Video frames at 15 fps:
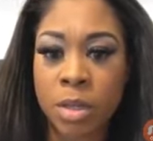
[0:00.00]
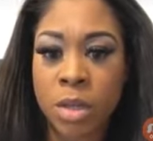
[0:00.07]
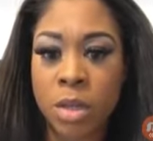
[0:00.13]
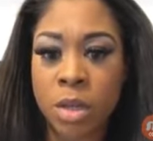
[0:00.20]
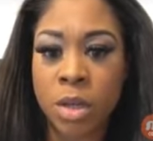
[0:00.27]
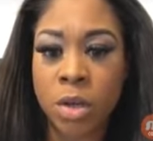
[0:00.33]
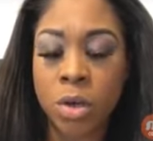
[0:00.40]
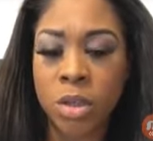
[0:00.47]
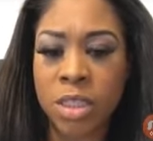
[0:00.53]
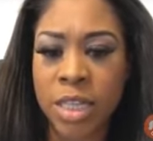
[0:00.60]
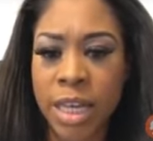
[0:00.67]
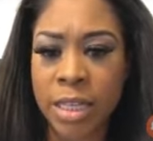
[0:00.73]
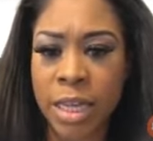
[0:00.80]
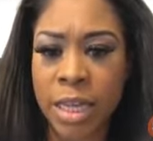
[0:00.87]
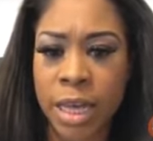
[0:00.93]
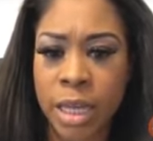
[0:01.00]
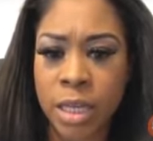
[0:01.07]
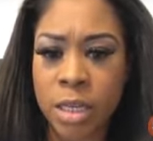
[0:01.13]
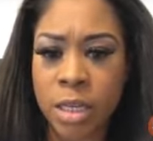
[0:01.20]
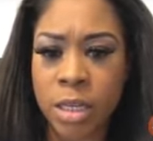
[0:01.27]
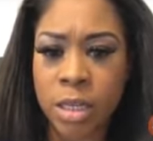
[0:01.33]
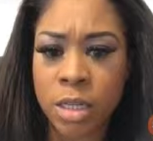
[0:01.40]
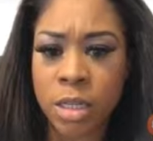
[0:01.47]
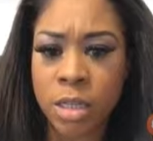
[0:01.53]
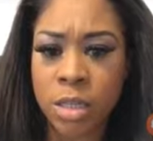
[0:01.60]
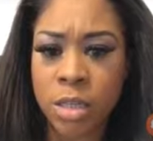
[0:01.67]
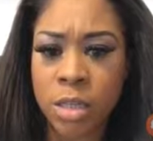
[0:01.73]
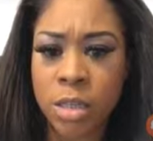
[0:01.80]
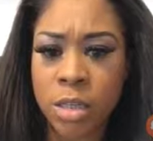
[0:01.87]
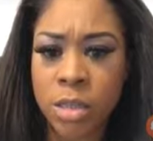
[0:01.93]
Oh, no, who said that? It, girl,
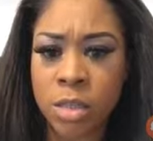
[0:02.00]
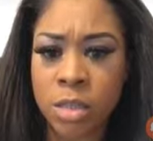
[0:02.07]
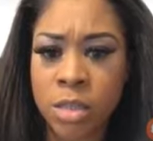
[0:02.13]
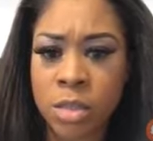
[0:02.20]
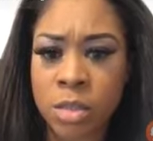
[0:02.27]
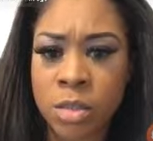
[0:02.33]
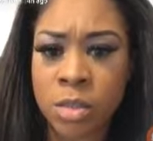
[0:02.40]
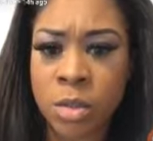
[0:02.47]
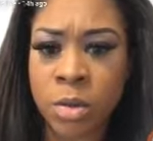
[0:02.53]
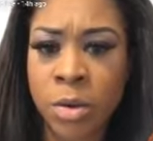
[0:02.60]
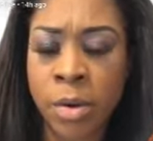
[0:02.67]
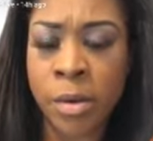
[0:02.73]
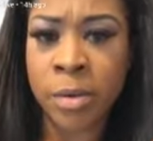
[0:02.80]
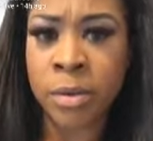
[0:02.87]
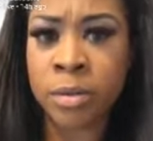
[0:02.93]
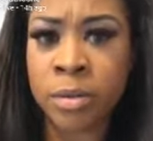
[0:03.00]
some bum-ass bitch.